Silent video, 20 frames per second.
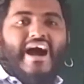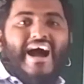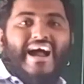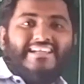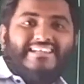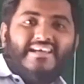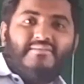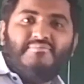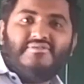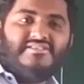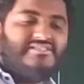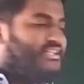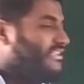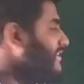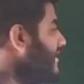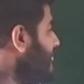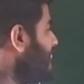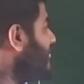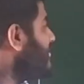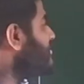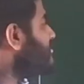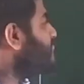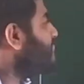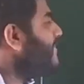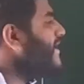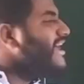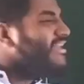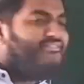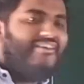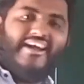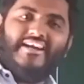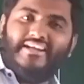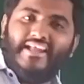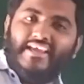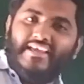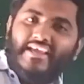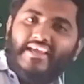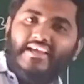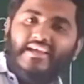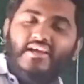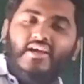atom is nothing but sphere we are taking.